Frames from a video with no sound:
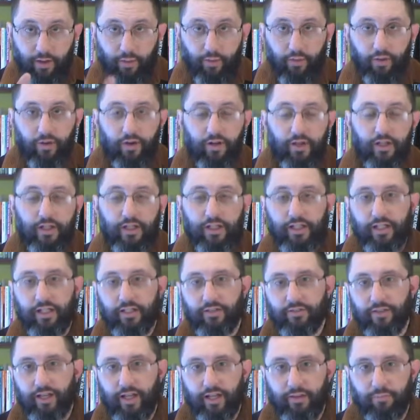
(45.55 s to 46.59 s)
our,
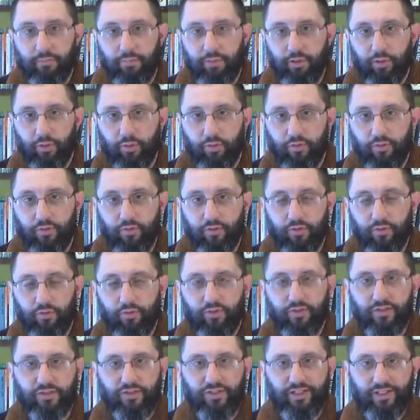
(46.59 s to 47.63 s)
is that plural
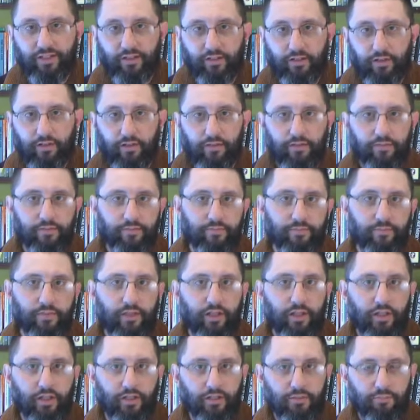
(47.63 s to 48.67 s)
or singular?
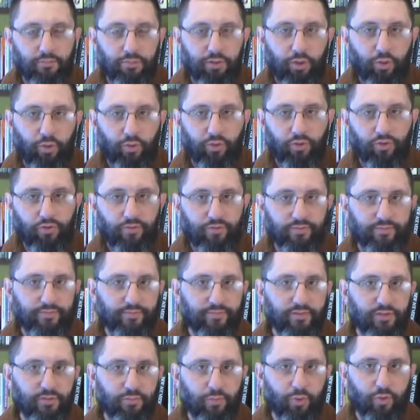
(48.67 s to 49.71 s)
It's plural.
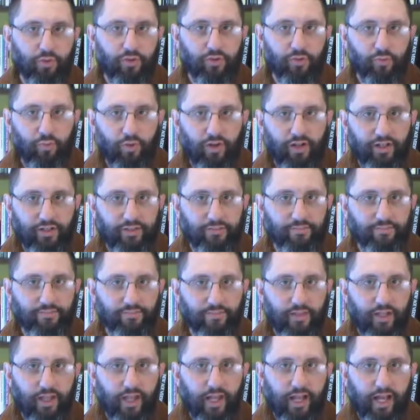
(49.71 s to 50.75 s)
It's more than one.
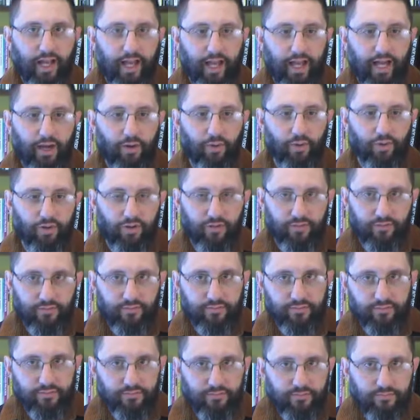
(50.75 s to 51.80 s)
Our.
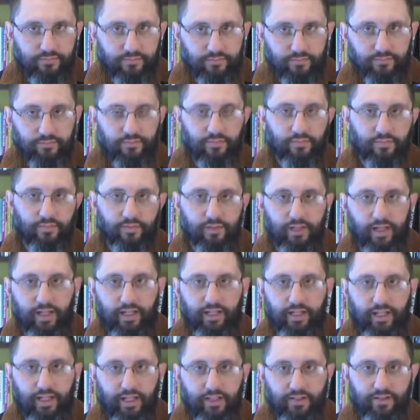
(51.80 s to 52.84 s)
I
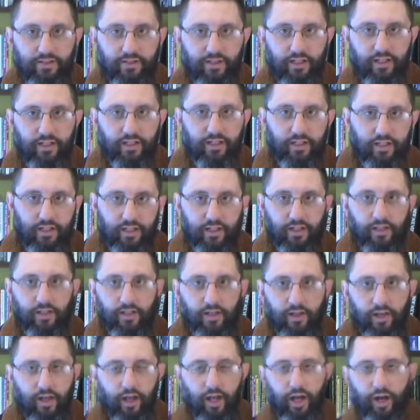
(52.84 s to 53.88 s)
can't say
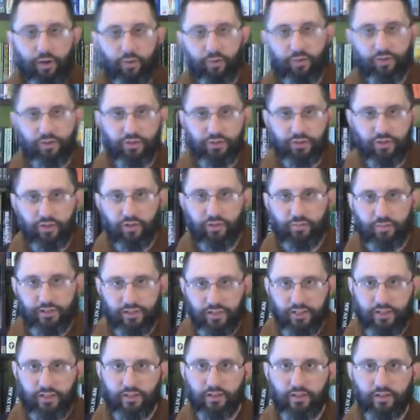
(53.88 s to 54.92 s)
our sermon
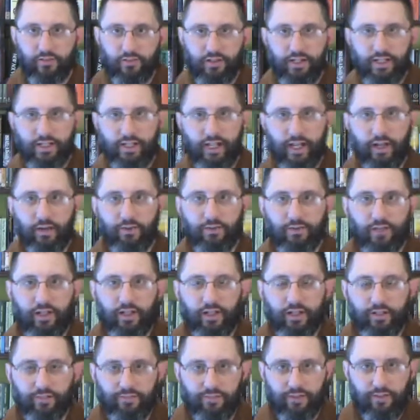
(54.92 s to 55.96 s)
here right now. Is
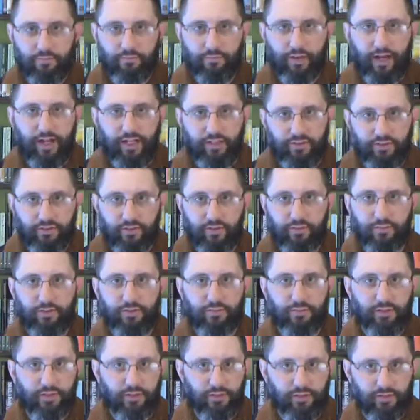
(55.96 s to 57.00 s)
I can say my
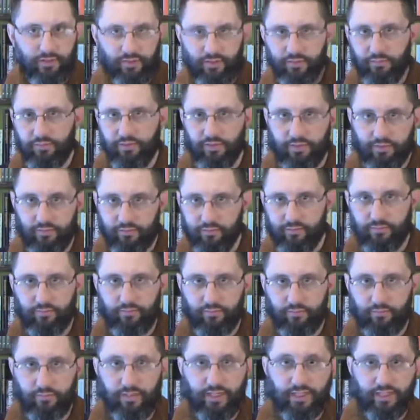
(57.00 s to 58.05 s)
sermon because I'm just
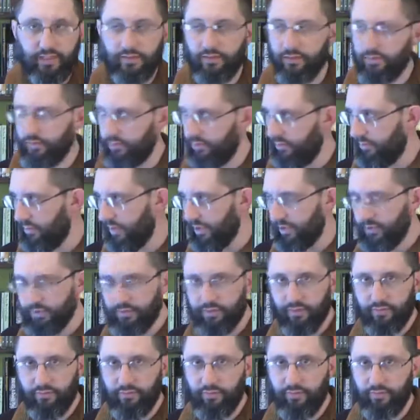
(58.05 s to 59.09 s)
me, there's nobody
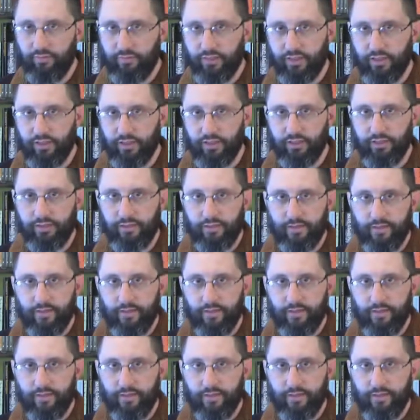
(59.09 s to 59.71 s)
else in the room here.